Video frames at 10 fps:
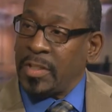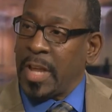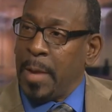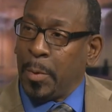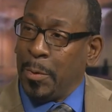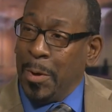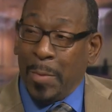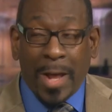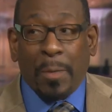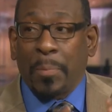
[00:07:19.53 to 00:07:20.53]
stable.
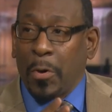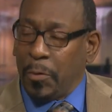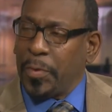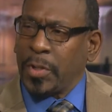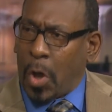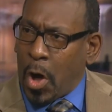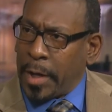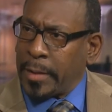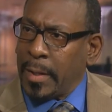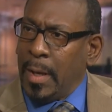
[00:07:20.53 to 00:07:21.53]
We had a perfect
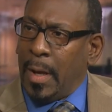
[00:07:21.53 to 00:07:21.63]
audit.